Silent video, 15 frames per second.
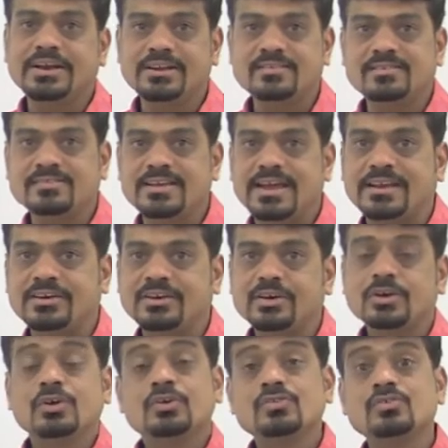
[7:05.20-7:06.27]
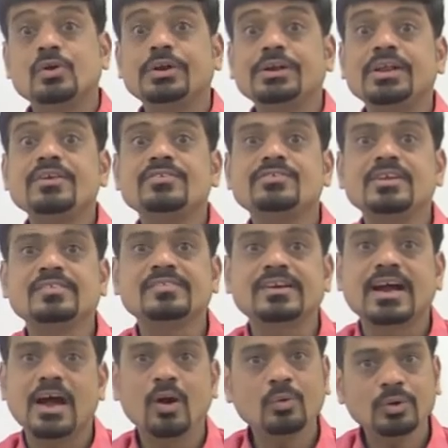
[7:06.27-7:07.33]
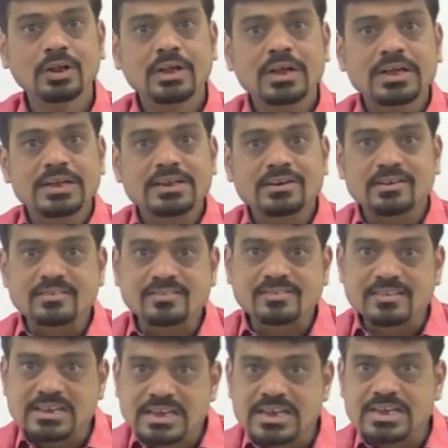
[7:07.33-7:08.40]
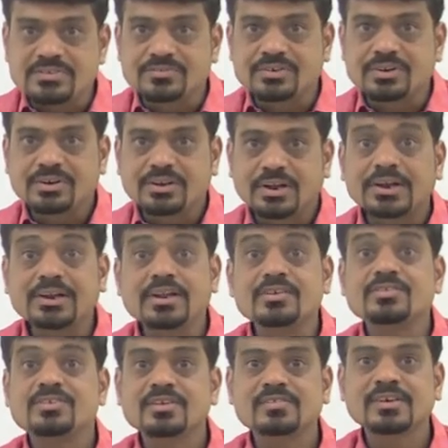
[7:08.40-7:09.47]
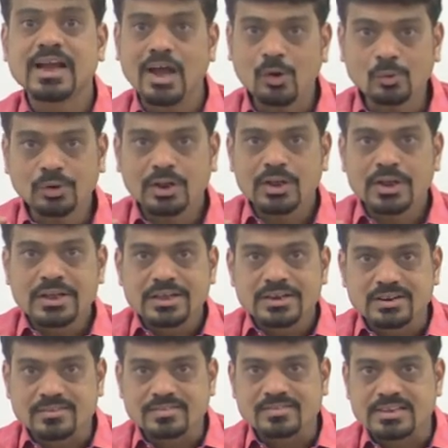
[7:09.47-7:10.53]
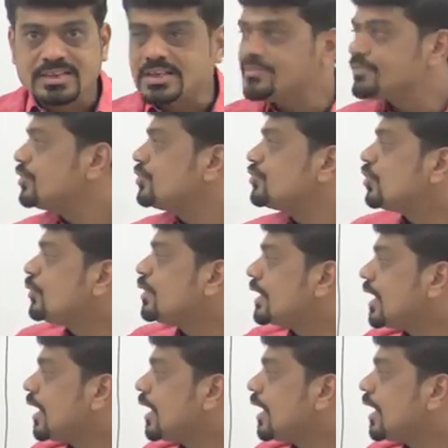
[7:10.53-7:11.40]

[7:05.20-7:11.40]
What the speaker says: side. So it is discount received. It is discount received. So we'll come